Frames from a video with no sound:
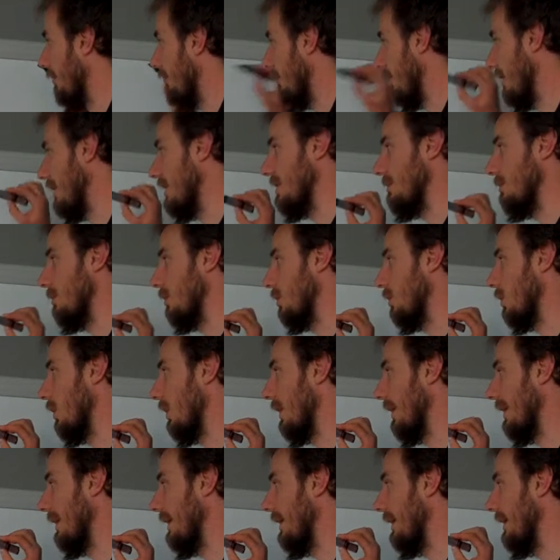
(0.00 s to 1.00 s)
reasonable
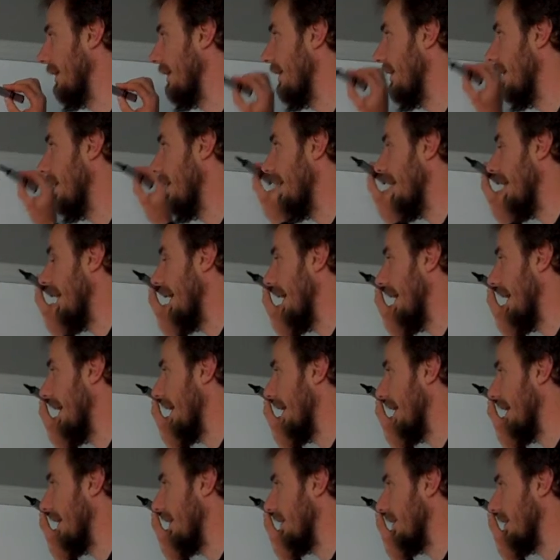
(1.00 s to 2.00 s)
quality,
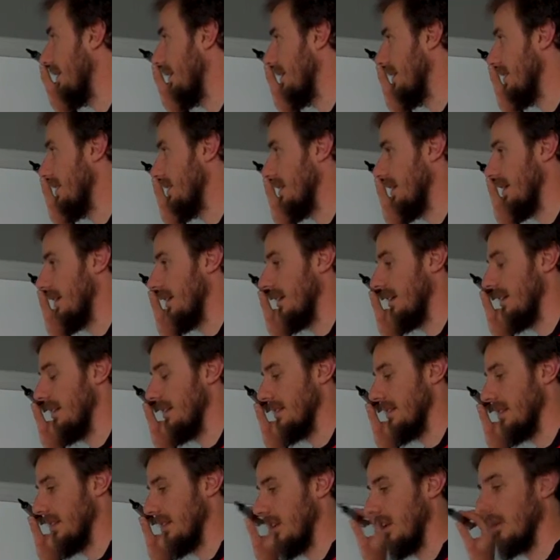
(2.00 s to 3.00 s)
and it's
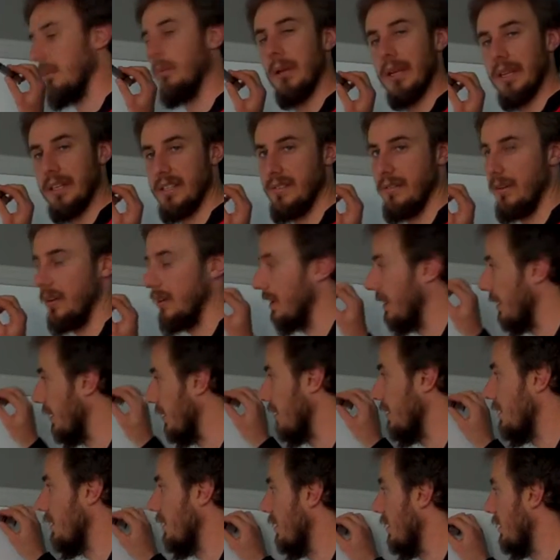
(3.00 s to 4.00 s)
a complex
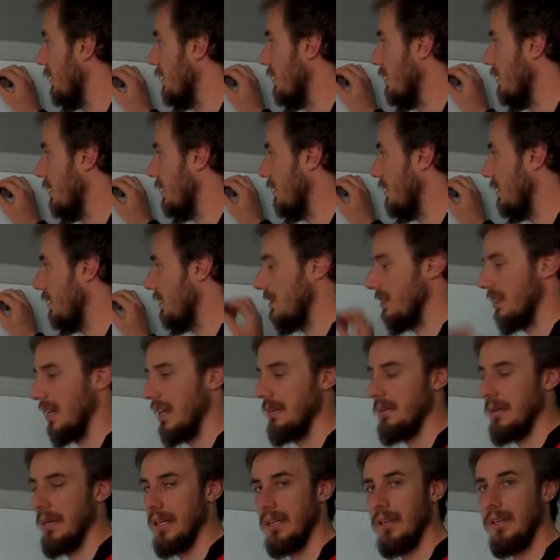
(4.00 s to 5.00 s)
photo,
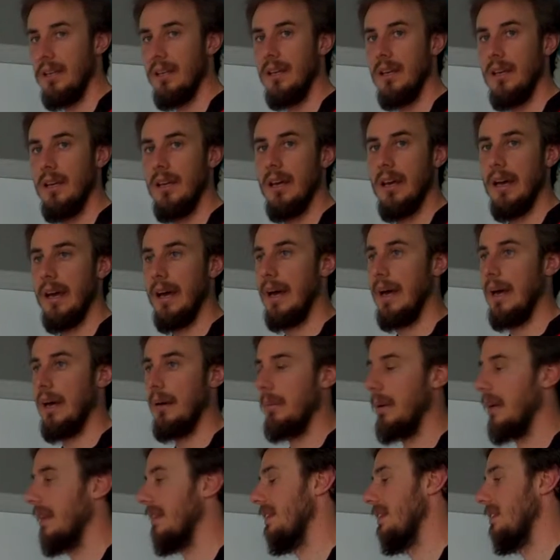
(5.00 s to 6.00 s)
JPEG,
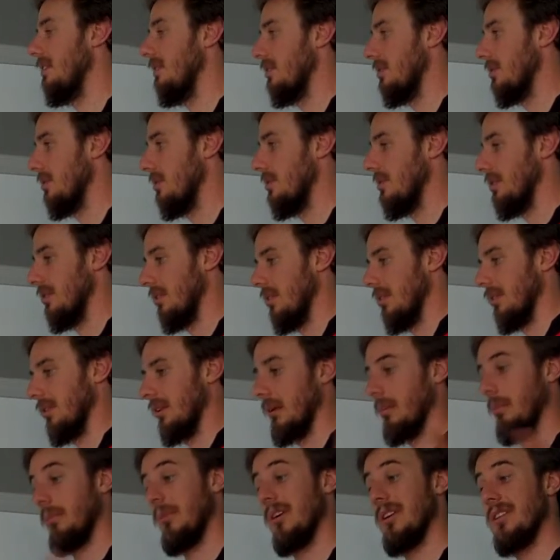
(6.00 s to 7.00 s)
and then you choose your
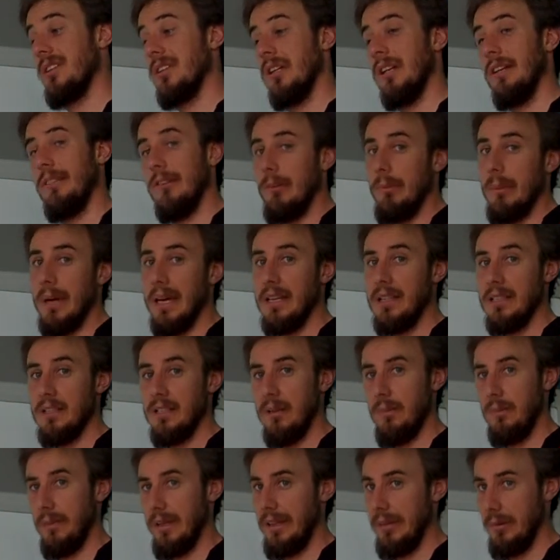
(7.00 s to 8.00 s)
compression level based
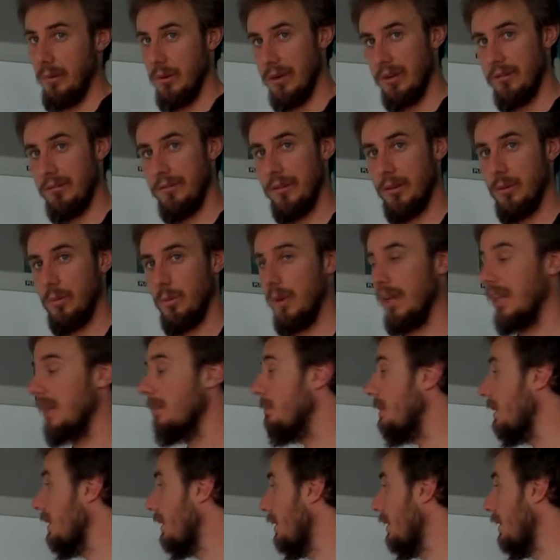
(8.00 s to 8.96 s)
on whether you want it for the web,